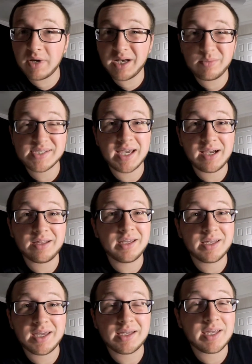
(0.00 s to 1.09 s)
My name is Kyle,
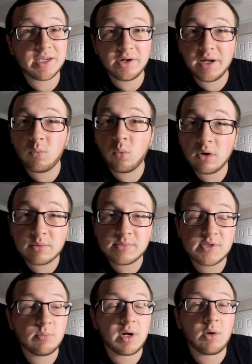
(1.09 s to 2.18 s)
aka Kinger, and welcome
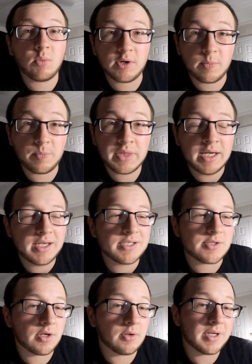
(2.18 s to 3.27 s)
to my world.
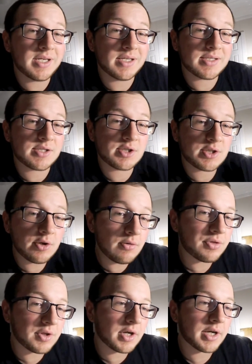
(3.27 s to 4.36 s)
So it is
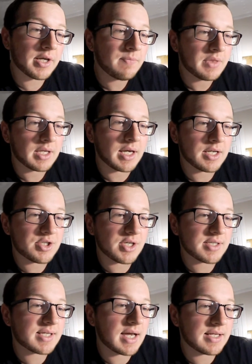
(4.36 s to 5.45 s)
2:30. I
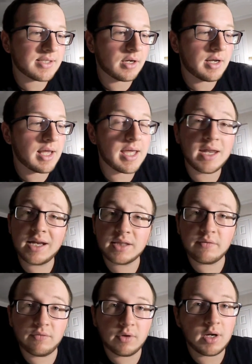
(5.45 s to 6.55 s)
just got done editing
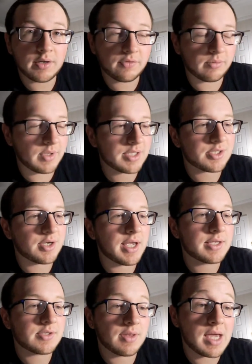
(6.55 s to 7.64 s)
the vlog from
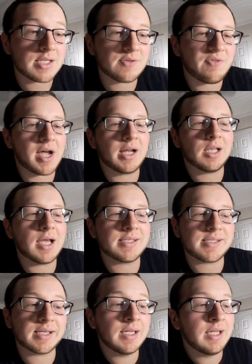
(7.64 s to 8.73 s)
yesterday, so that is
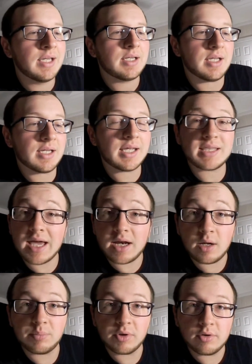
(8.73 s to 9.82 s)
finalizing. Need to get that
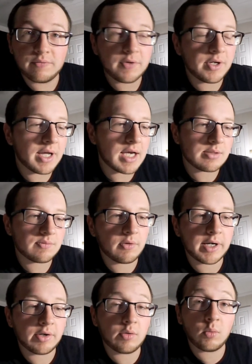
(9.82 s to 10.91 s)
upload for you guys
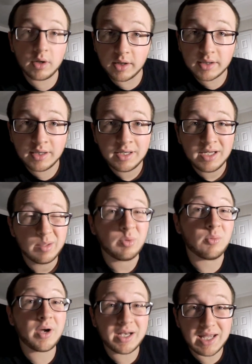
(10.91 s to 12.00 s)
before I go to work. But
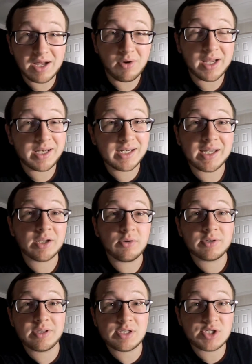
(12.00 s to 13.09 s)
right now, I need to get
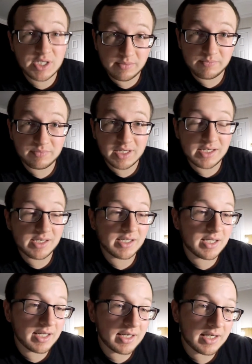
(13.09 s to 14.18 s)
going to the gym. I need to
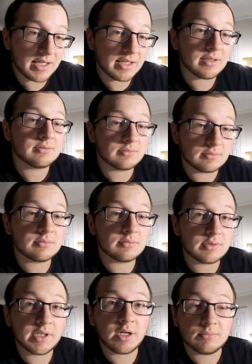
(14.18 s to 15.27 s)
get in,
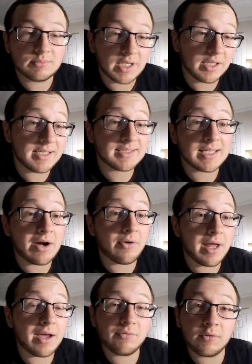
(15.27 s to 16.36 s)
you know, at least an hour
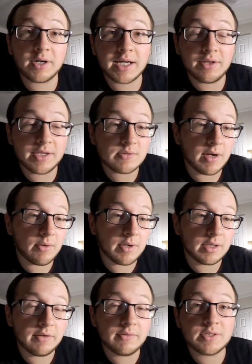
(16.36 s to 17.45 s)
and a half workout. That's why I
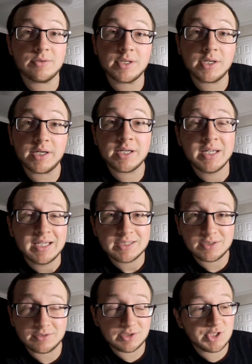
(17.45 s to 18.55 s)
want to leave at 2:30.
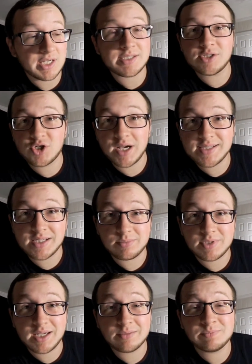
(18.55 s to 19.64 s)
So it's chest and tricep
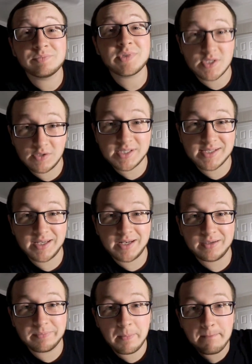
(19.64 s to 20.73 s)
day, so let's get it.